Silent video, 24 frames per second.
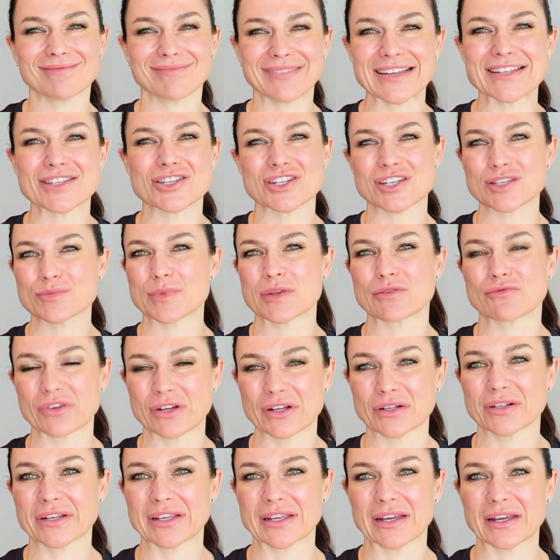let's just be
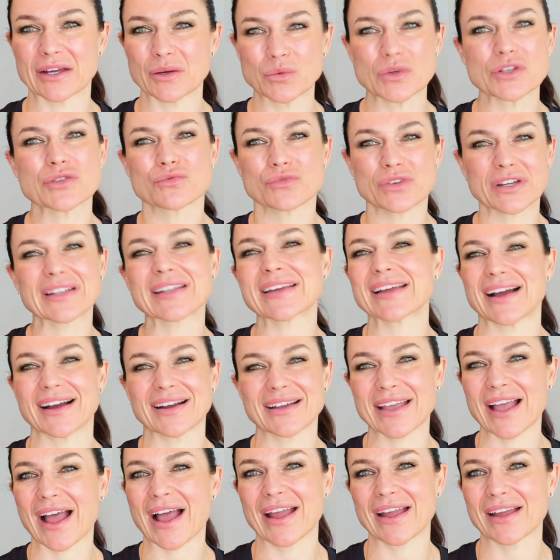real here, it was really
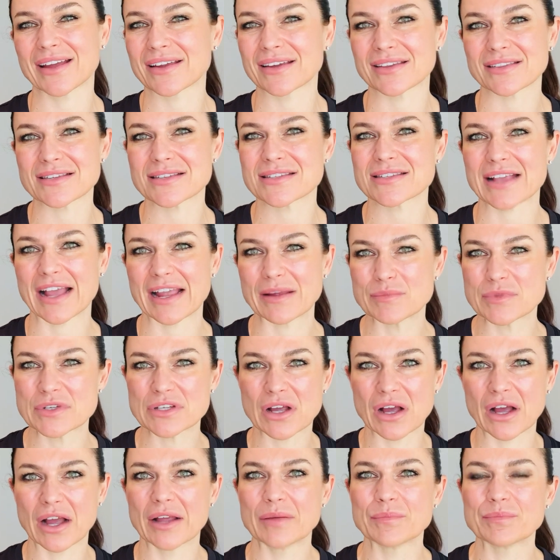archaic at the same
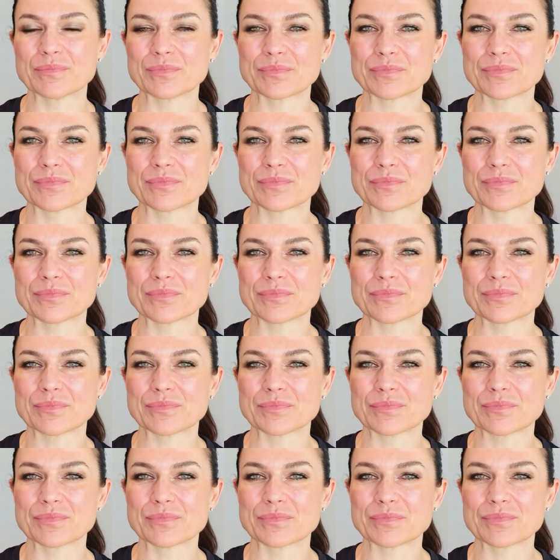time.